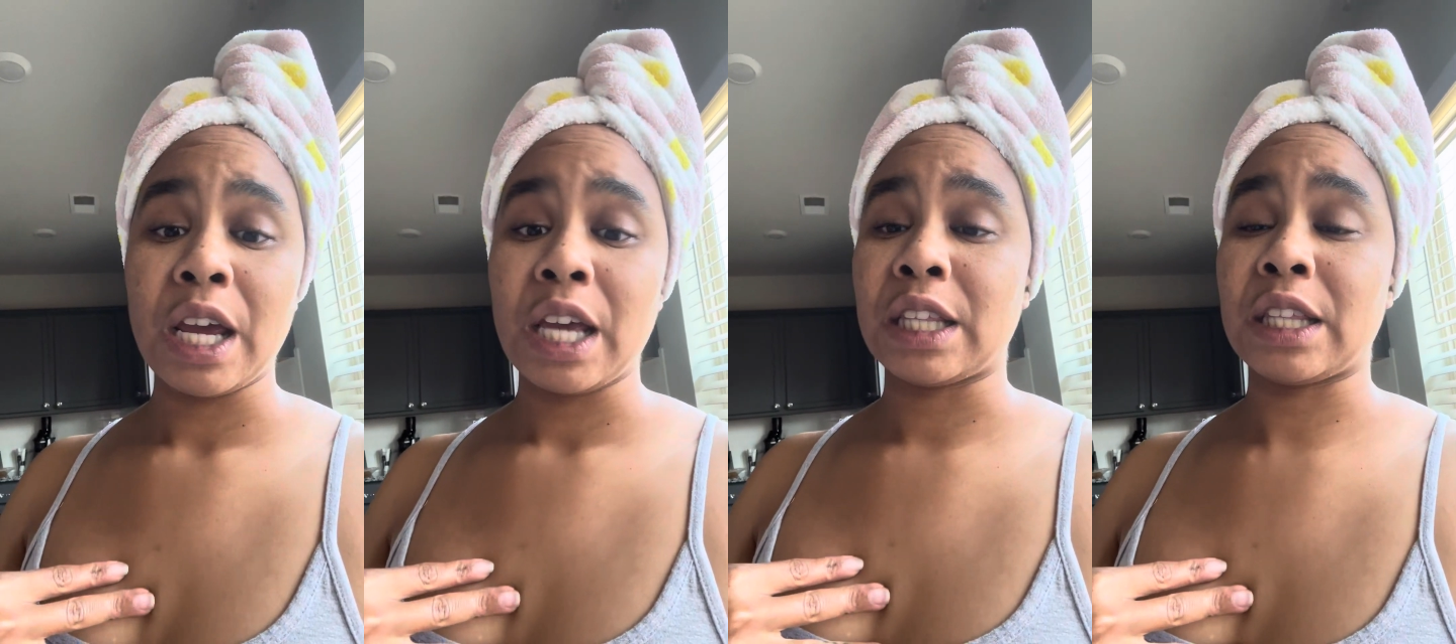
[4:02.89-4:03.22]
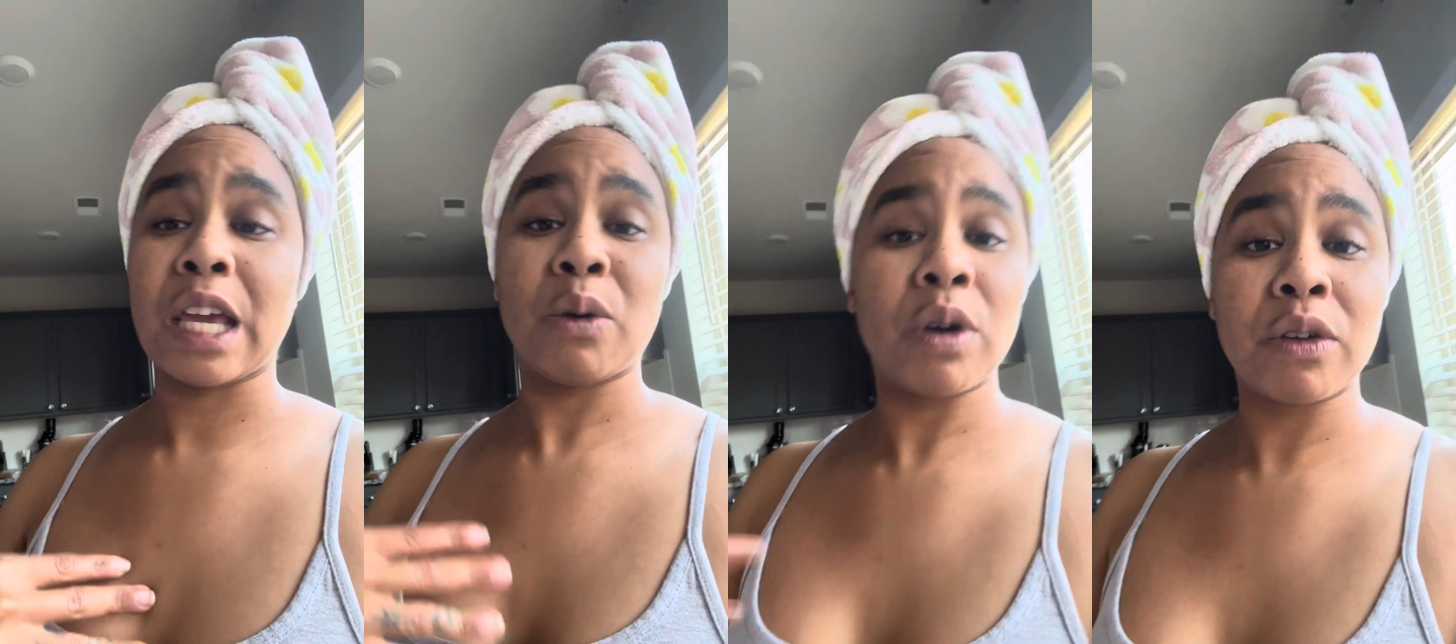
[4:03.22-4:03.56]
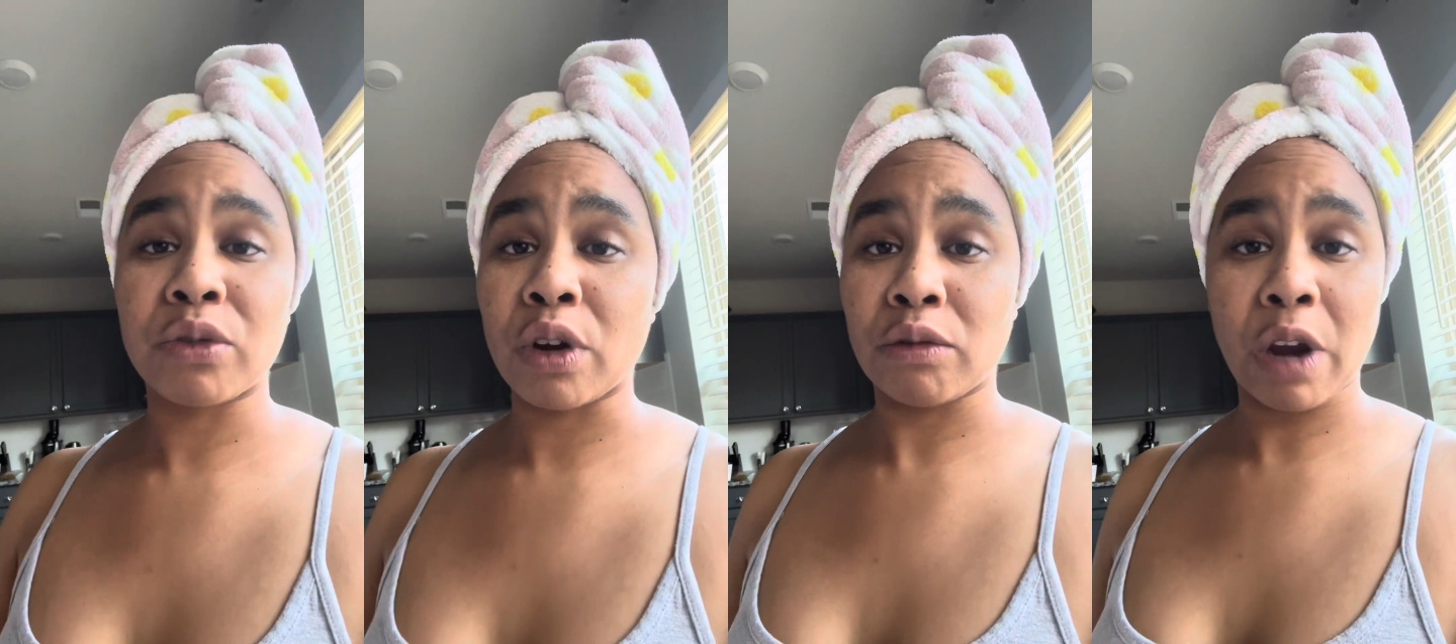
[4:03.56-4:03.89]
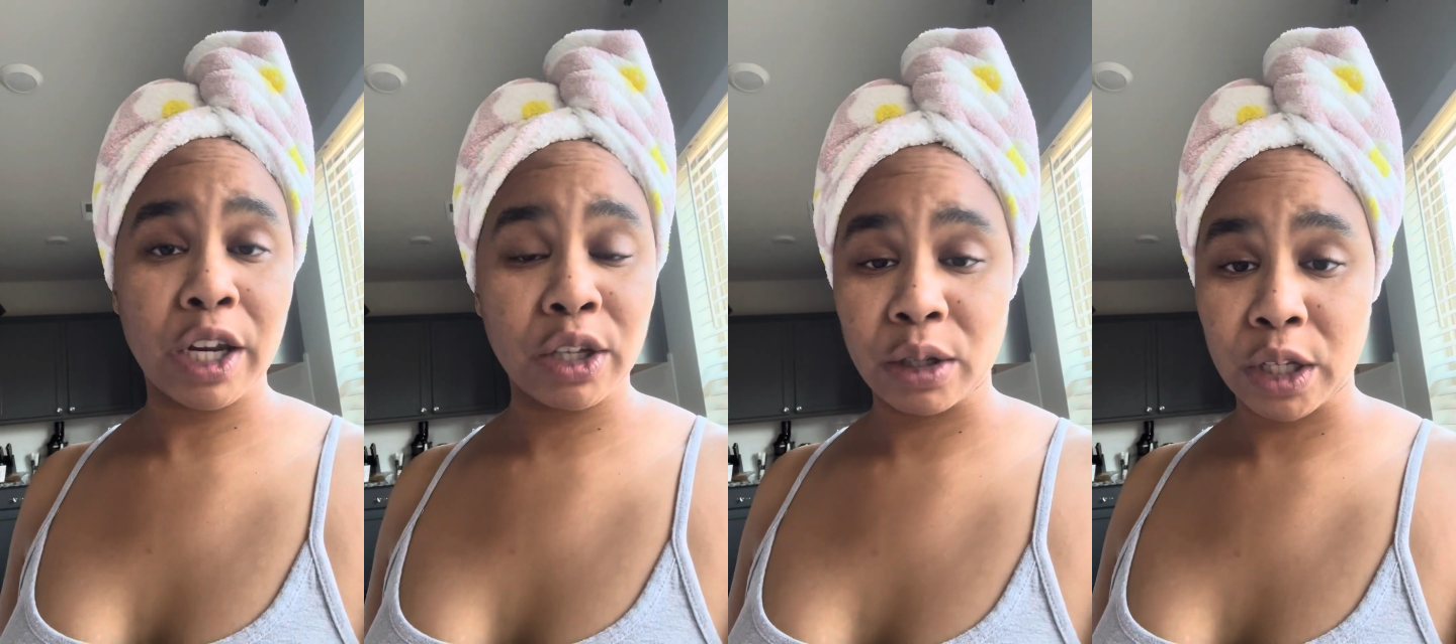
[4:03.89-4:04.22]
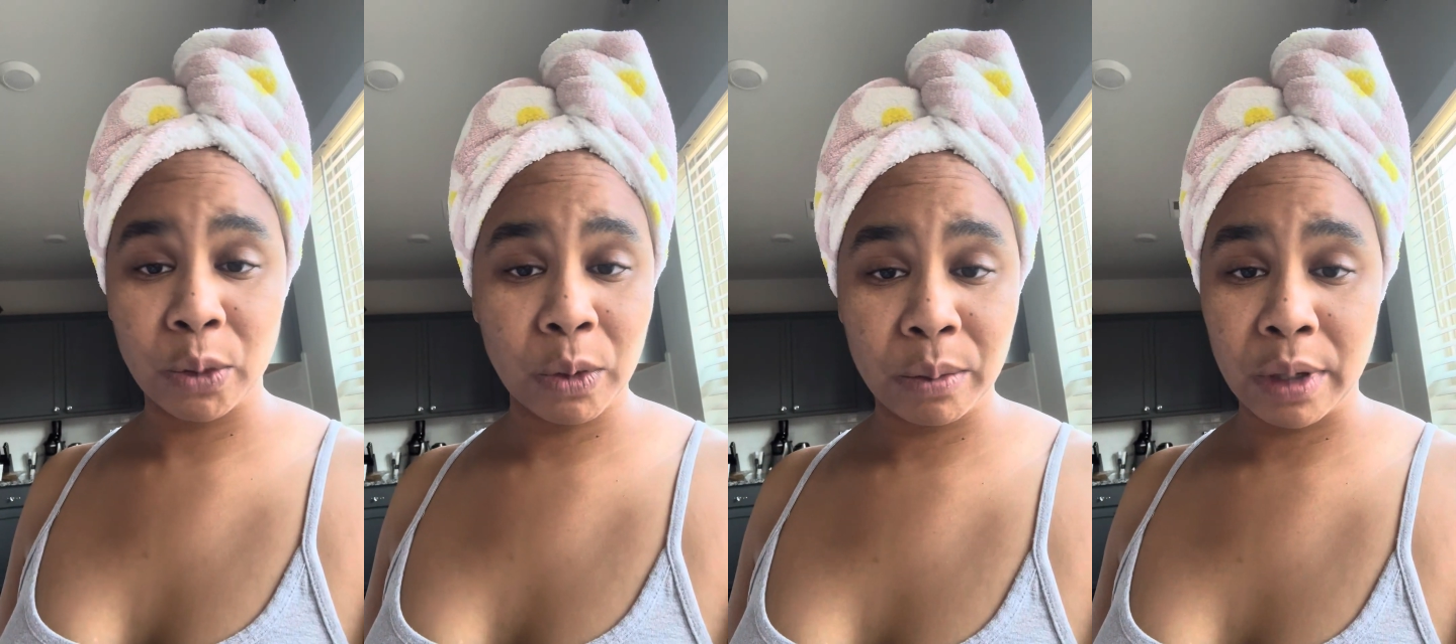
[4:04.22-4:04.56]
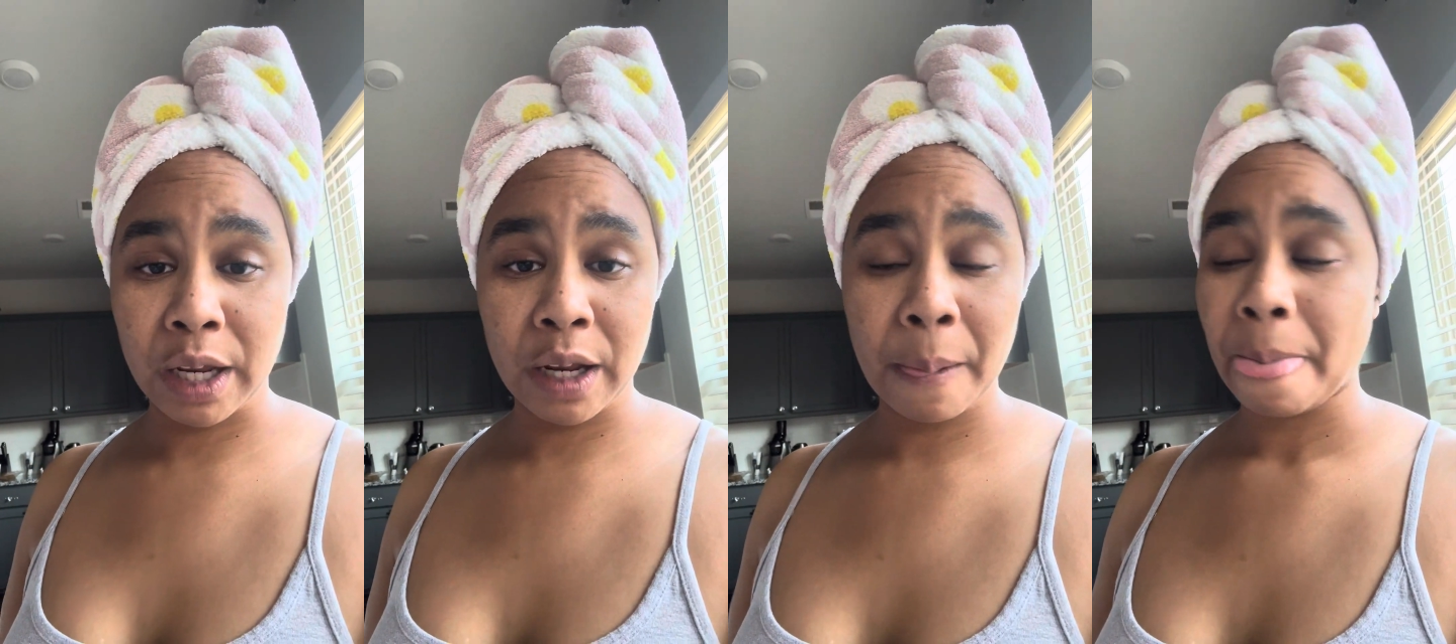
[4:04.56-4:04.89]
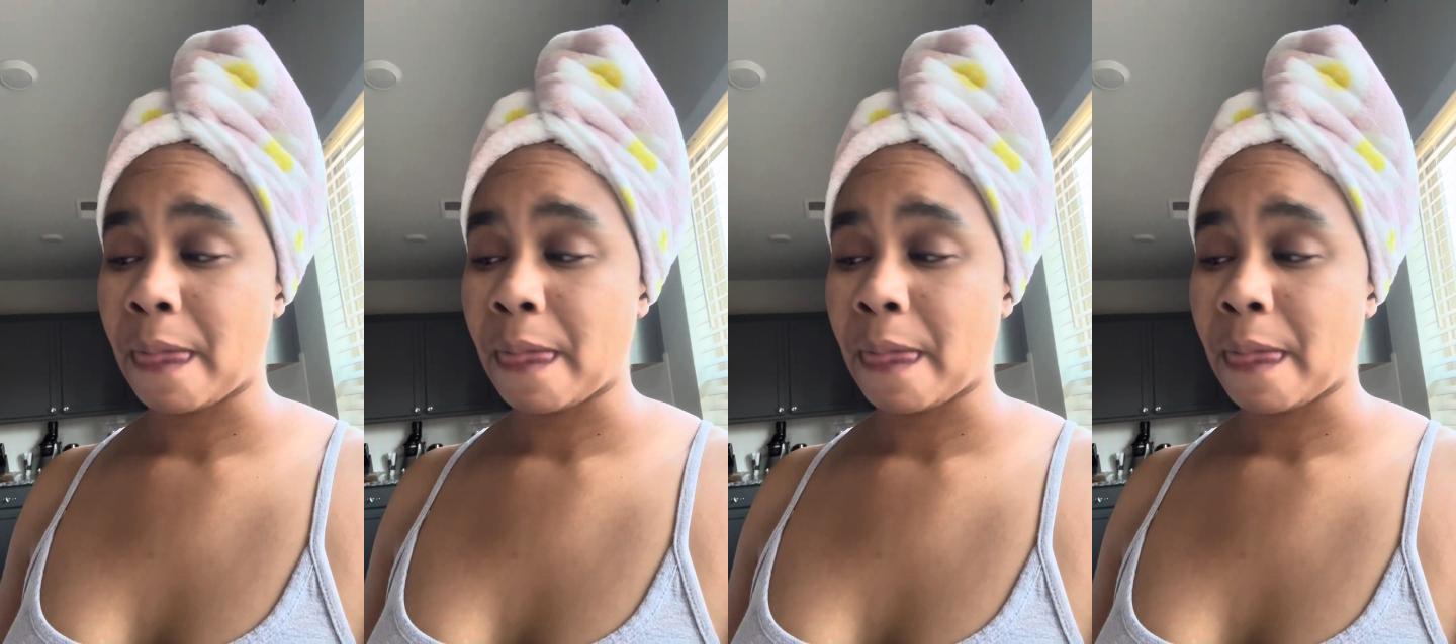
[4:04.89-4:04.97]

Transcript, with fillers: than they would for a regular human being.